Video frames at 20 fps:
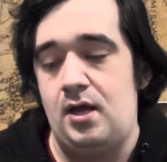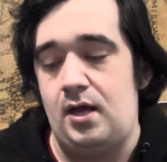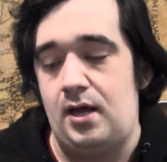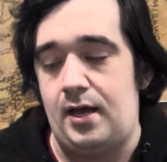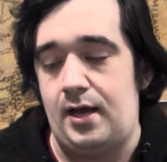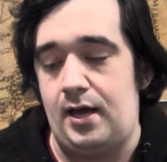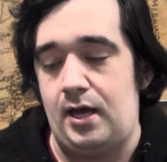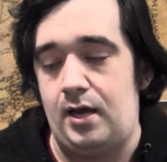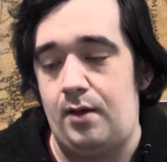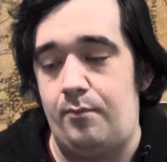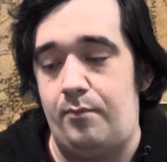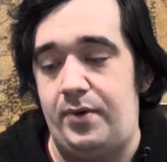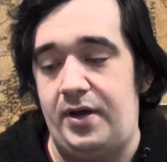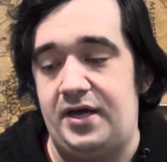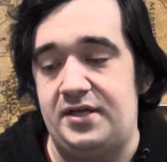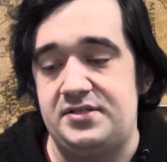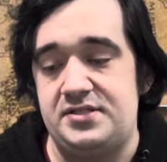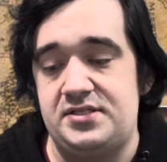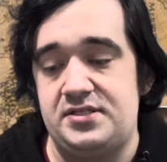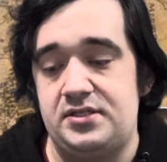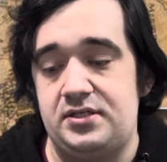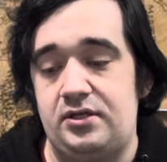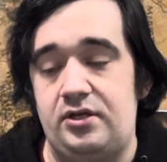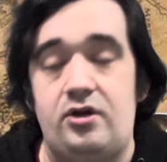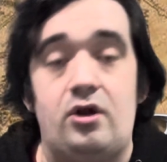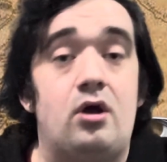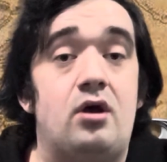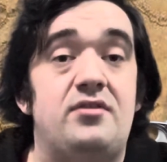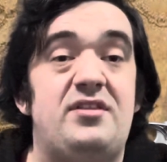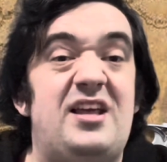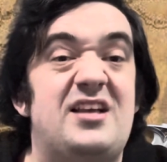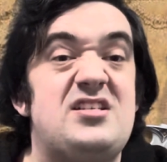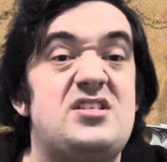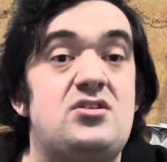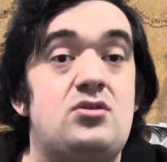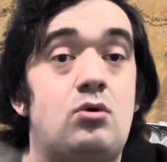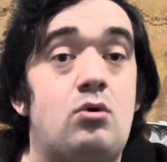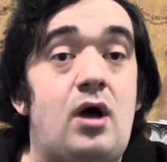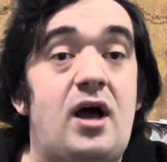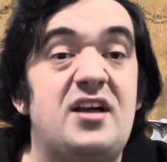But they're
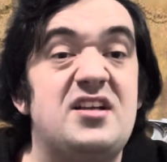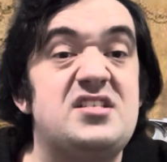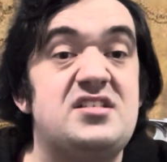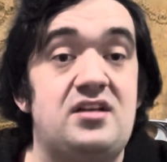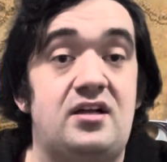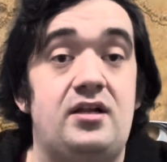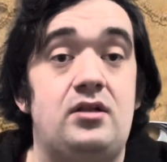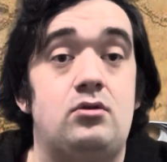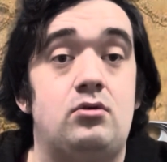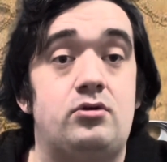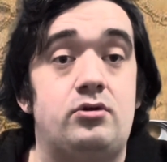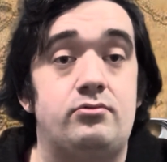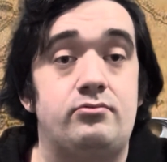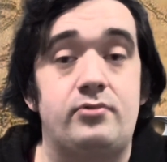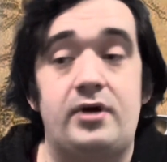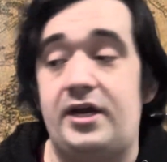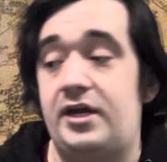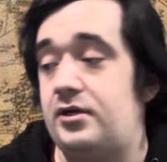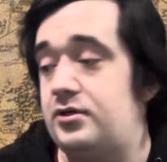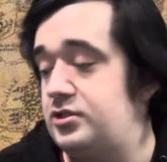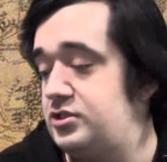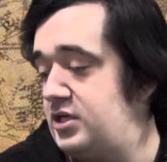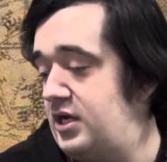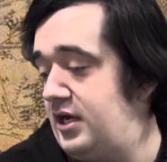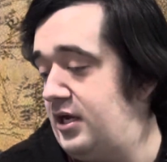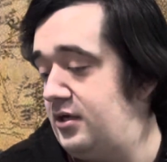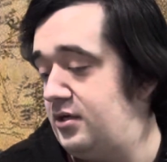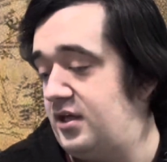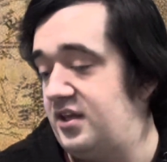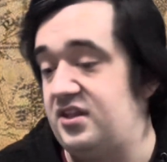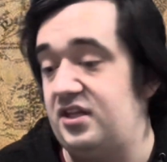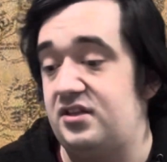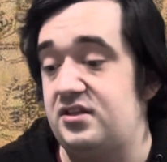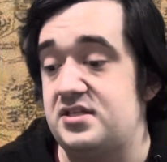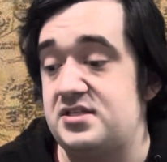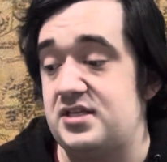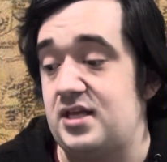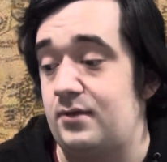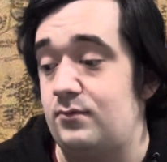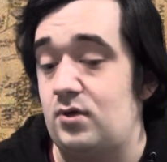still a stunning looking range, and I think the
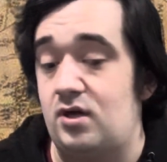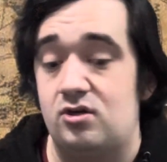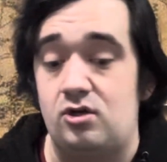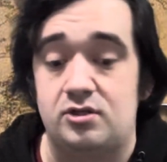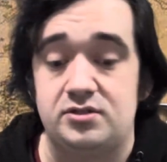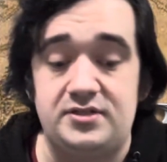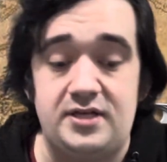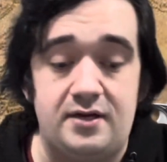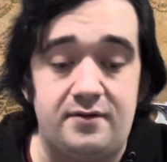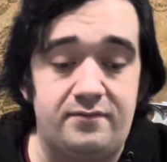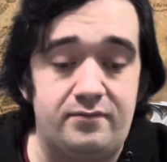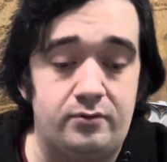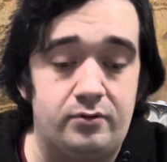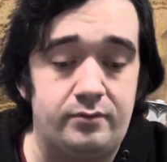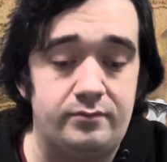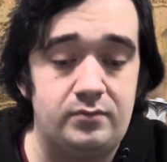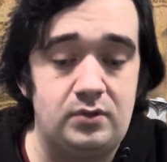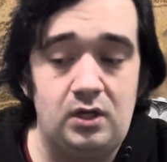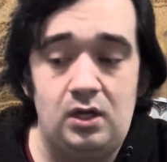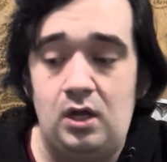scheme that I got down for them,